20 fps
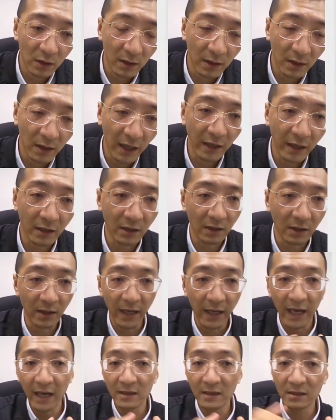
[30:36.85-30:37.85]
like in
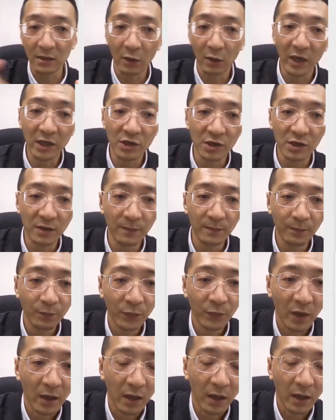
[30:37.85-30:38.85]
the X direction,
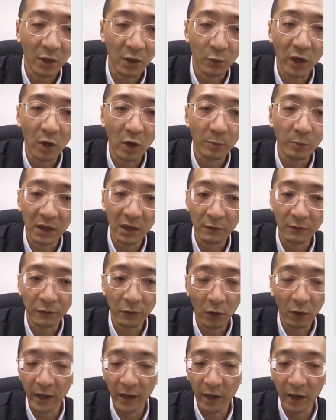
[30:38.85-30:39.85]
it will be the
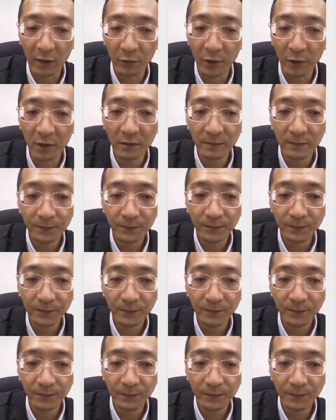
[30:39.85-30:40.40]
floor area